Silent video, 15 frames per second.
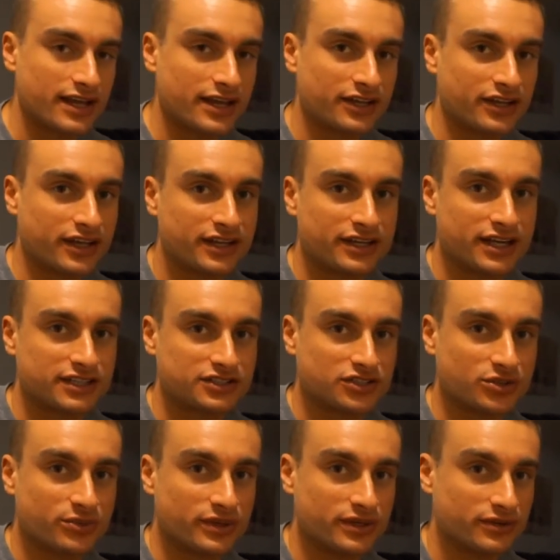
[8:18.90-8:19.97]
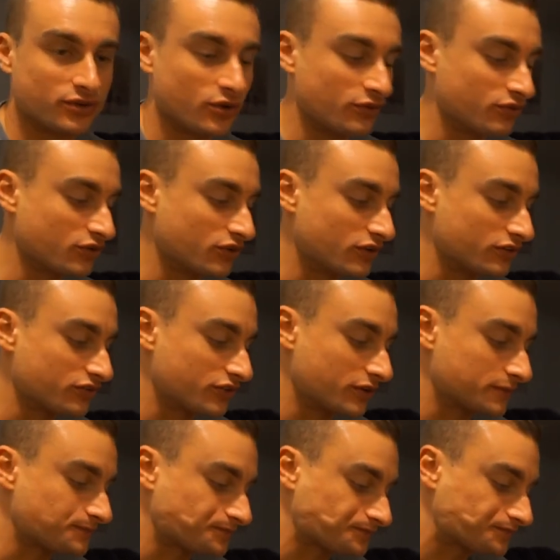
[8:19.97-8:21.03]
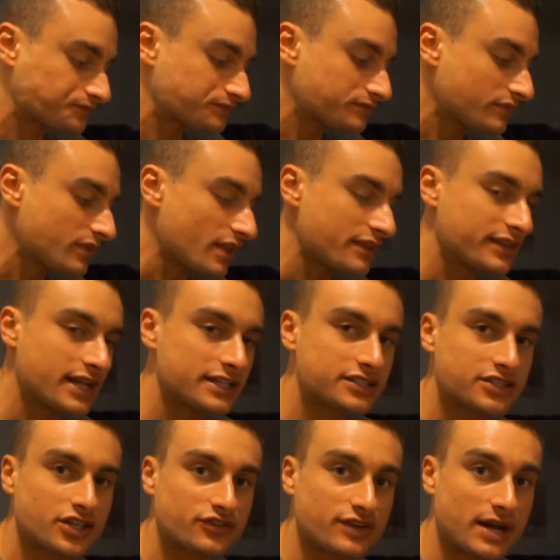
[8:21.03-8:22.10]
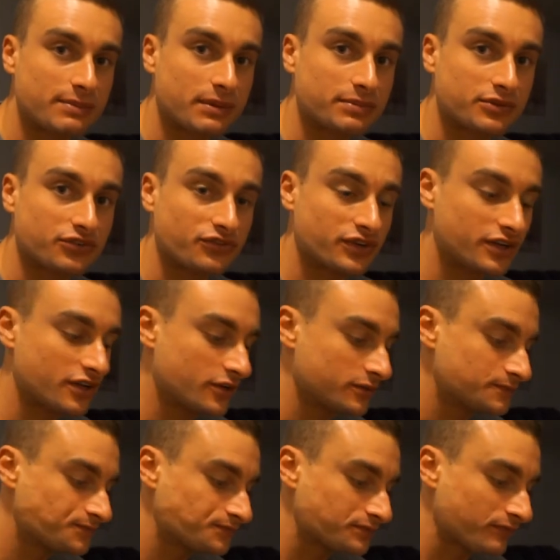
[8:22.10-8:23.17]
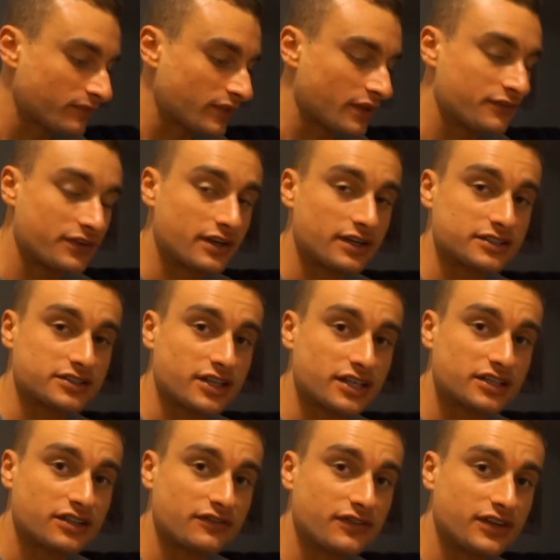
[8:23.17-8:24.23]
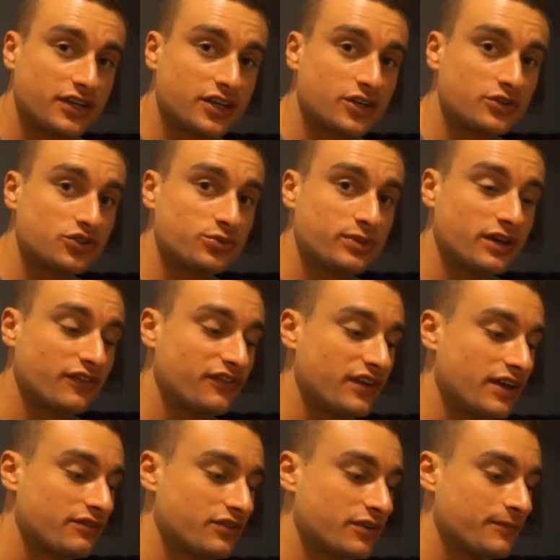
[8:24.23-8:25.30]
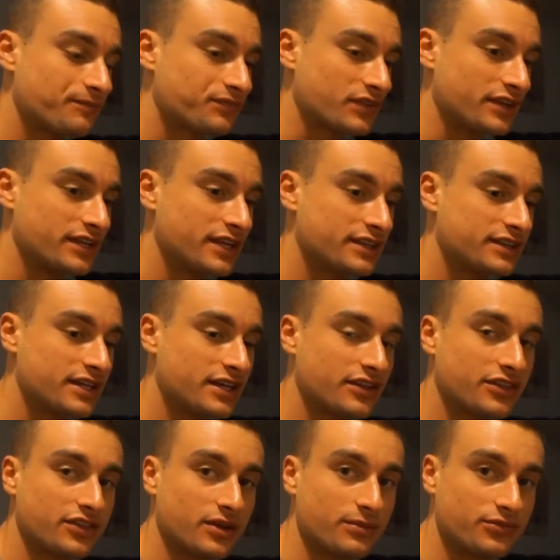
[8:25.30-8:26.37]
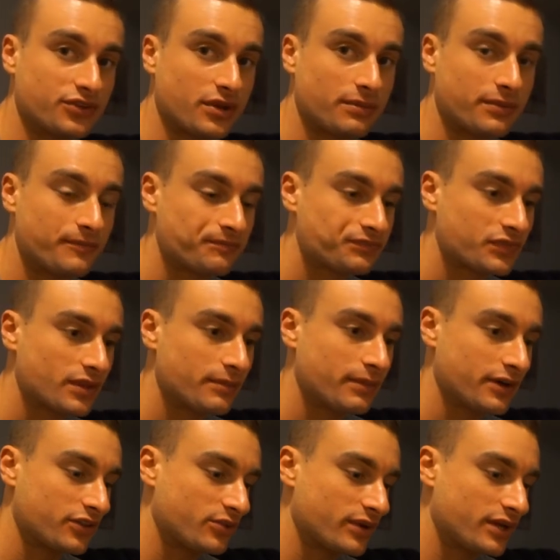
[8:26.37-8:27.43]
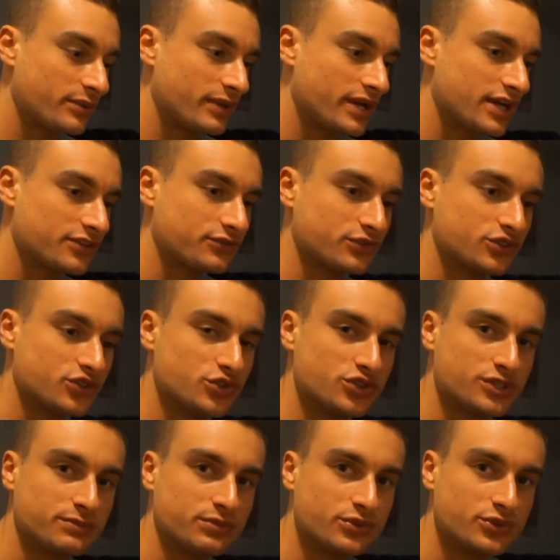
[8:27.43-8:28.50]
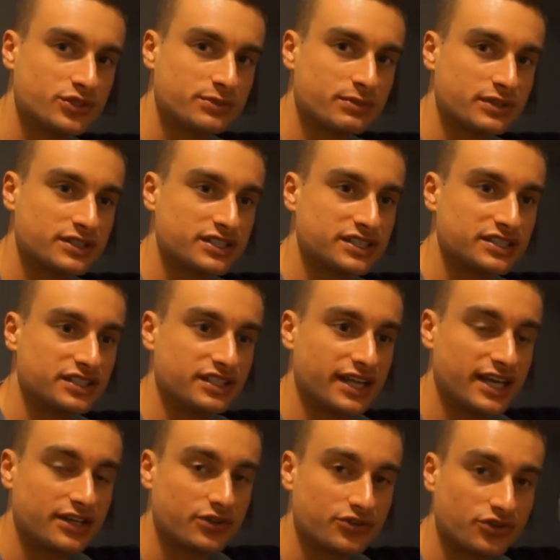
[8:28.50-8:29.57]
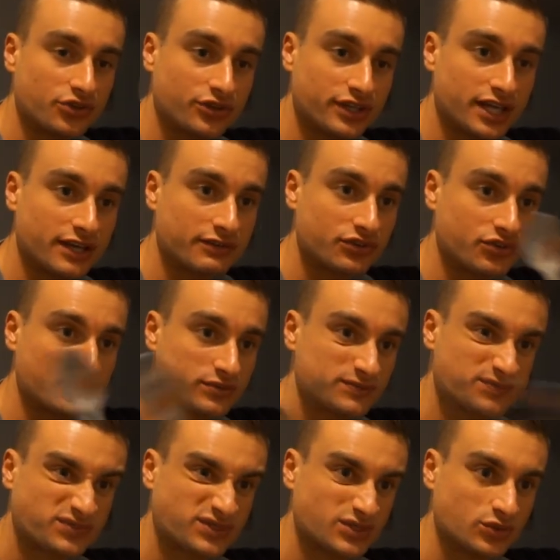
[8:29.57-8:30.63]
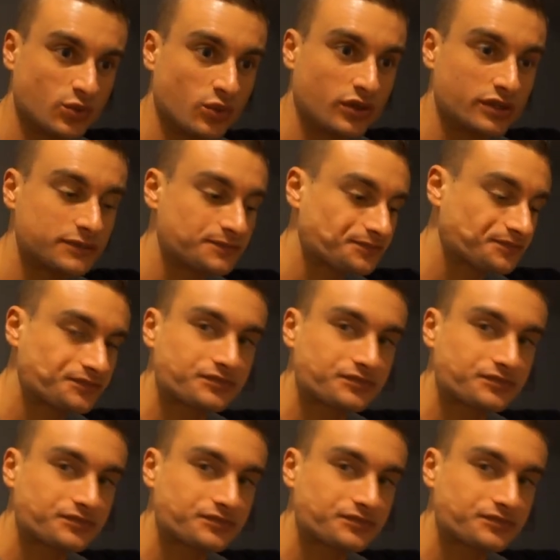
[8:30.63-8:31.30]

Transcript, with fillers: Enlightened has to win overall. So that's gonna wrap up this video. If you guys liked the video, do me a favor and hit that thumbs up. By the way, we asked for two spoons, but sixteen handles only gave us one.